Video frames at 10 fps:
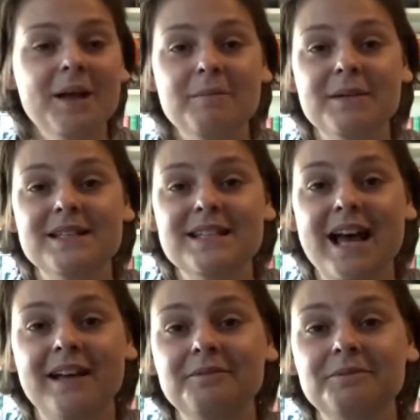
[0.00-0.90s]
But
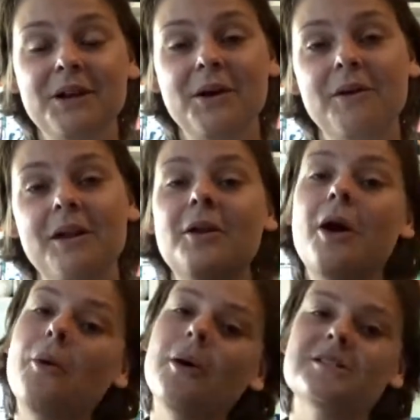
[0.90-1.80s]
yeah, and
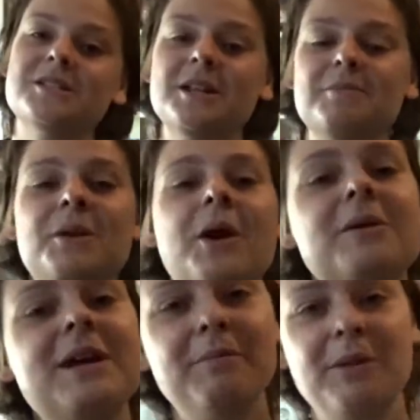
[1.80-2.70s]
also let me know
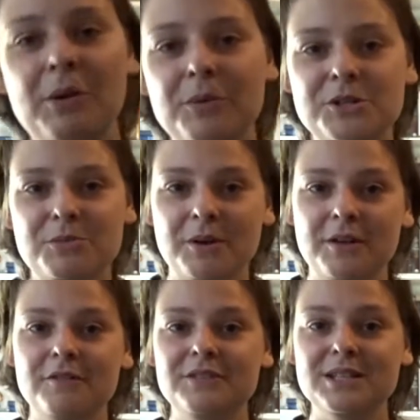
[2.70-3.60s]
down below which one
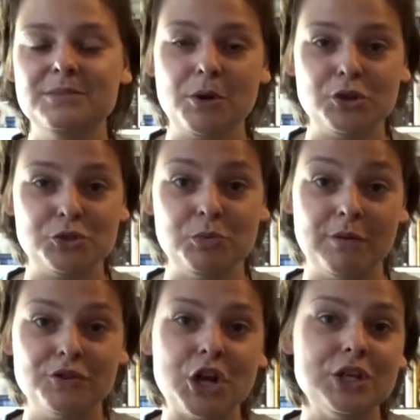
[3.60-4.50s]
of these books you would
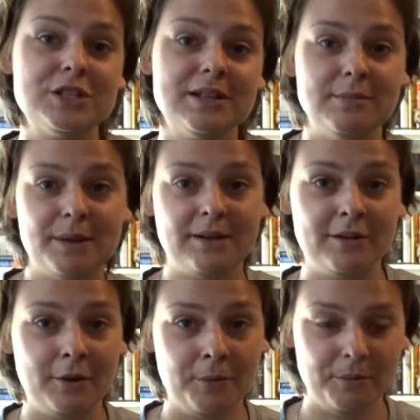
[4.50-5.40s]
have chosen, depending
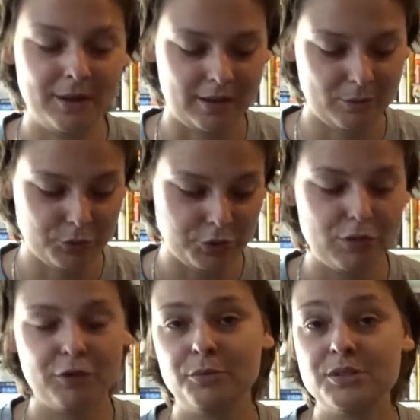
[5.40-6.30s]
on like what you
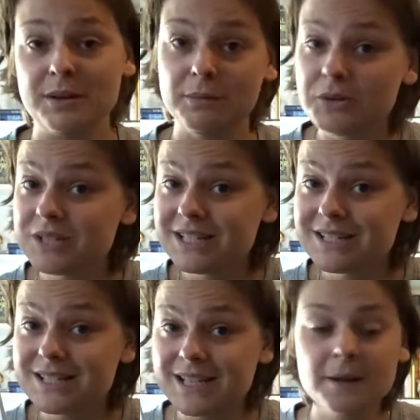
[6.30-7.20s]
thought sounded most
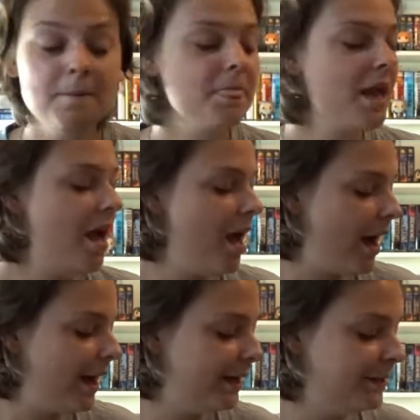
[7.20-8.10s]
interesting.
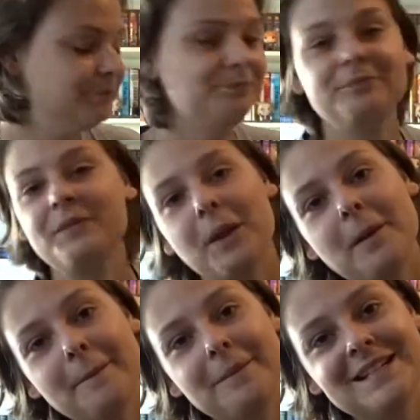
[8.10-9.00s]

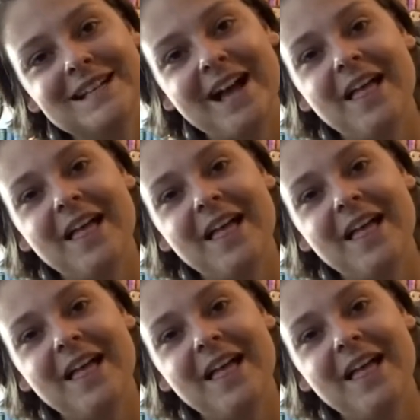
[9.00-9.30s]
But yeah,